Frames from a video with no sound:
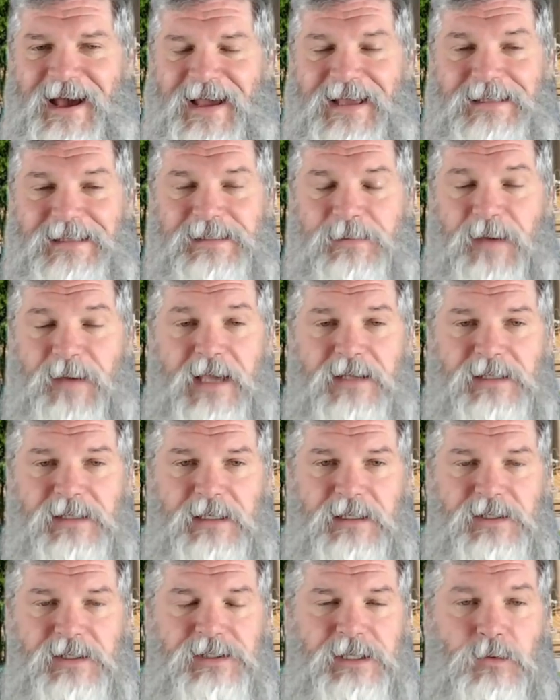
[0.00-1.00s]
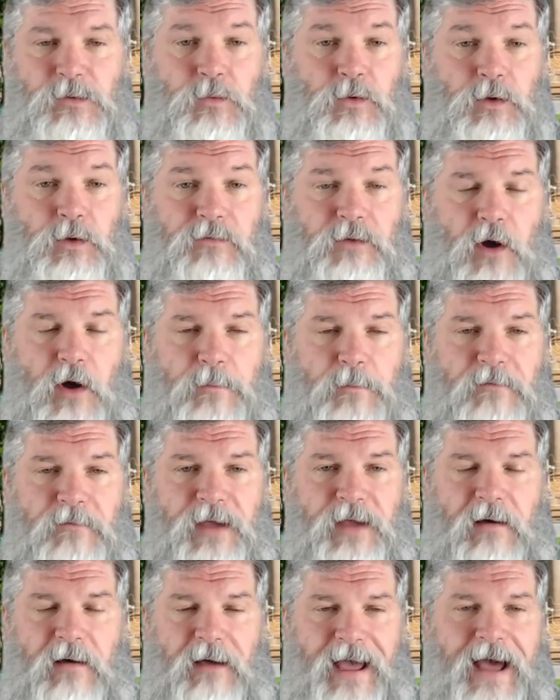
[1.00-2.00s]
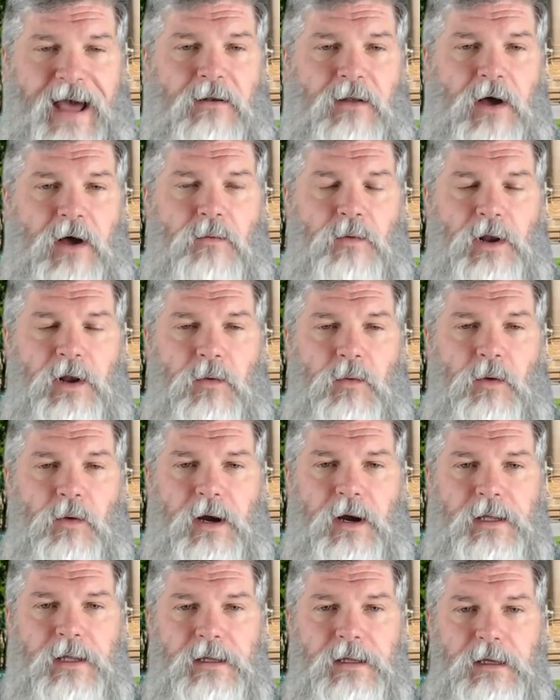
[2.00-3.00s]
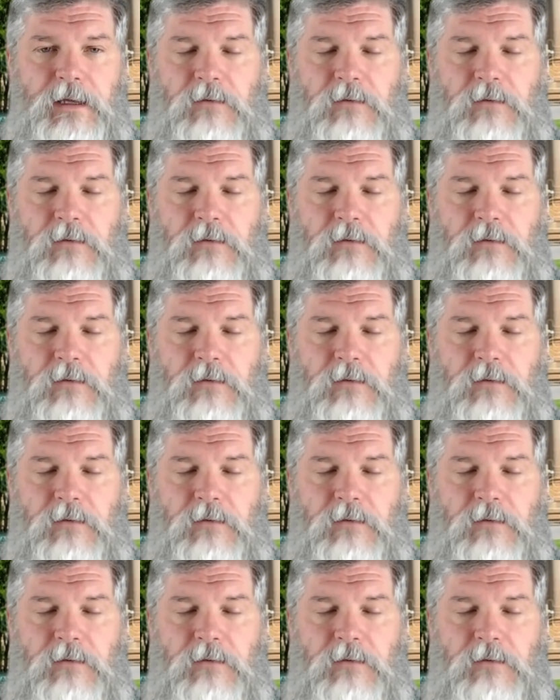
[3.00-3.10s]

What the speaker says: It's amazing to see the rule of law prevail. How long will it work?